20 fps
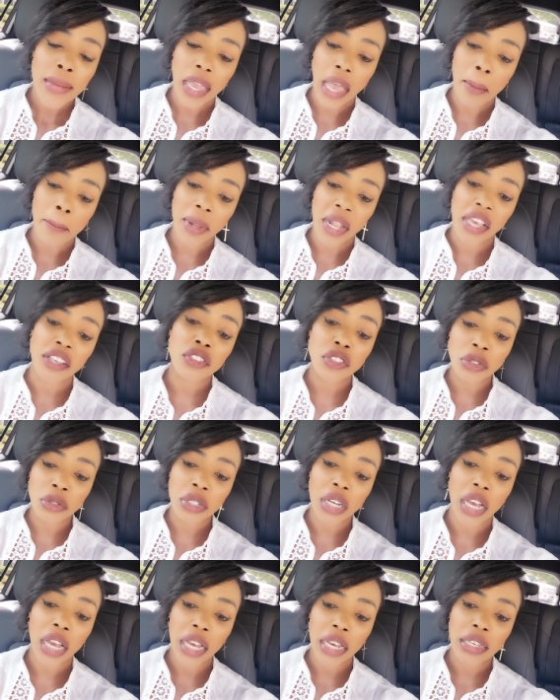God bless
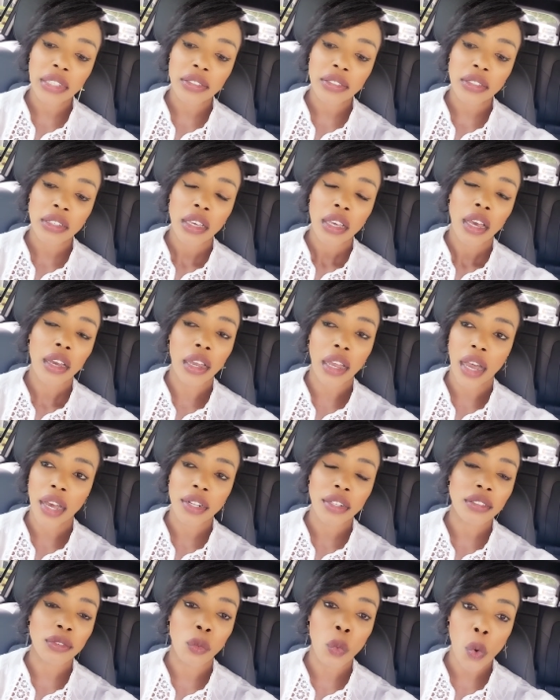you guys.
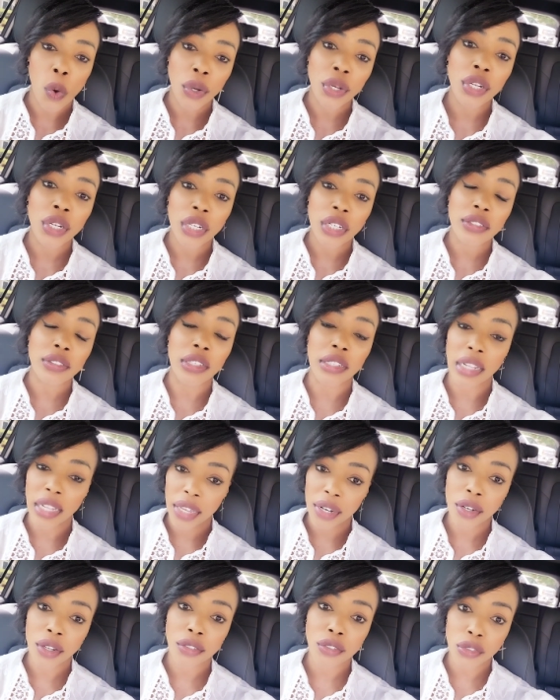God is warning us and
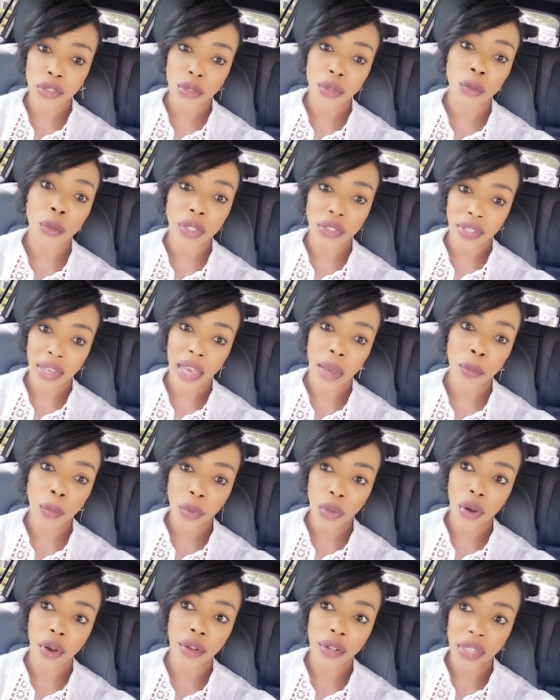letting us know what time
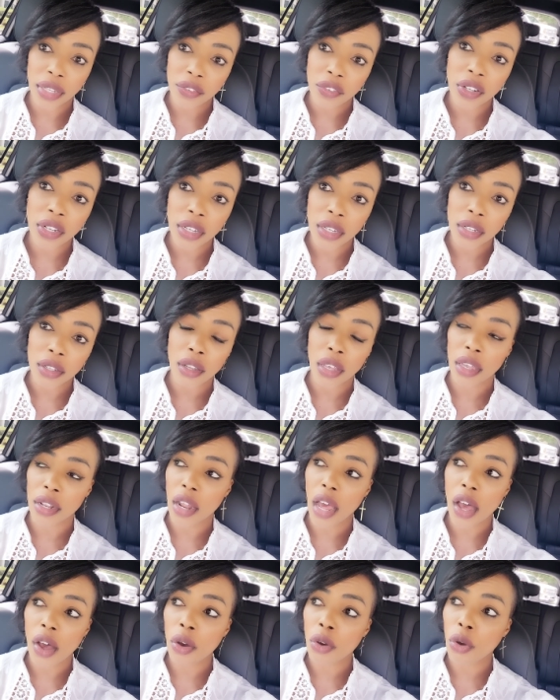we are living in
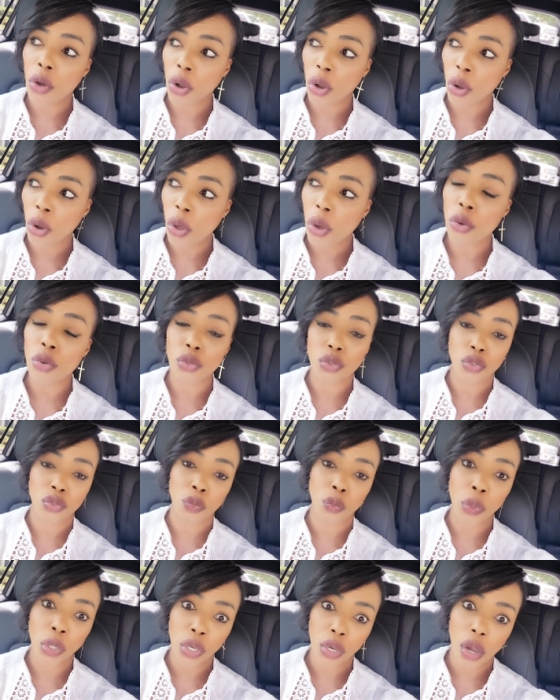and how
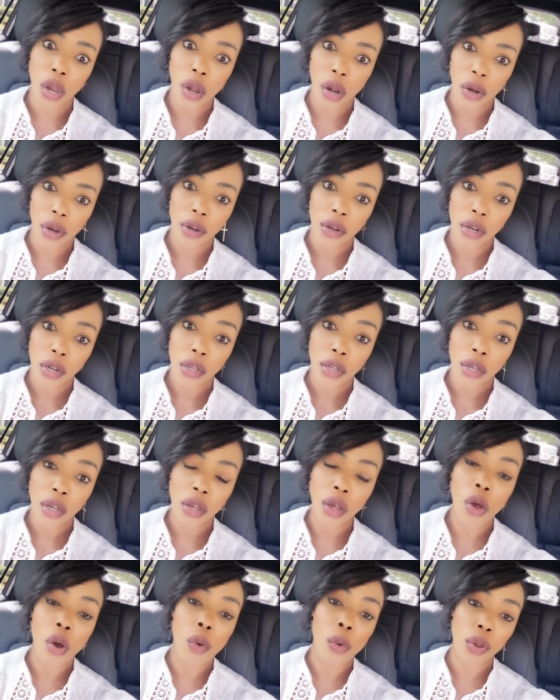close we are
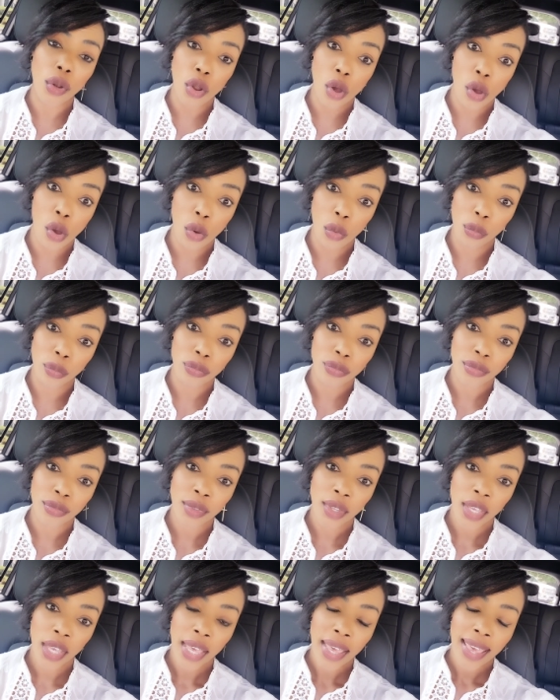going home.
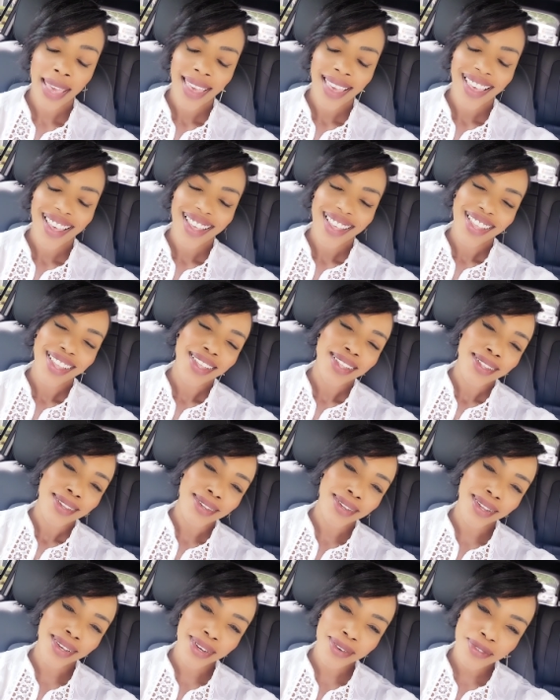
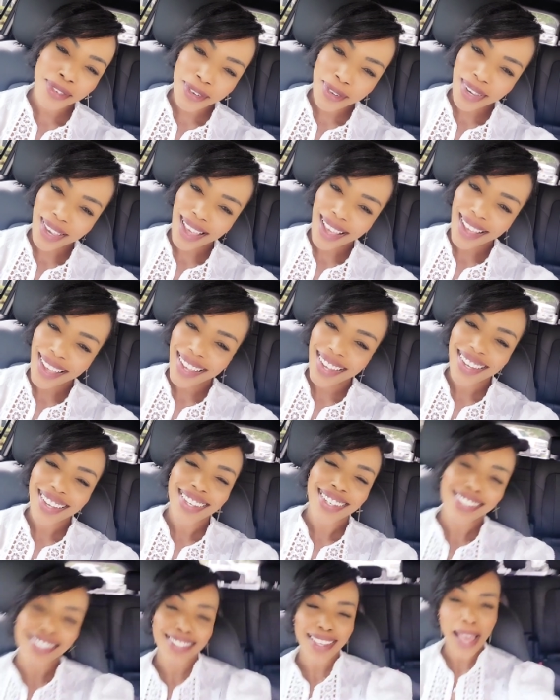Love you
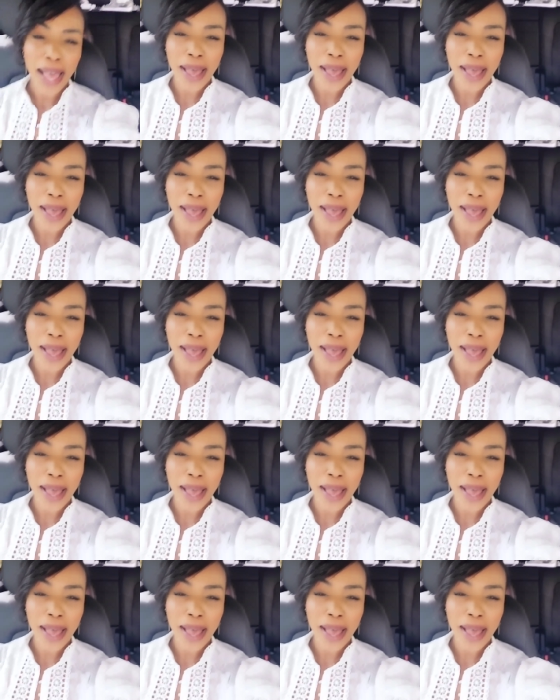guys.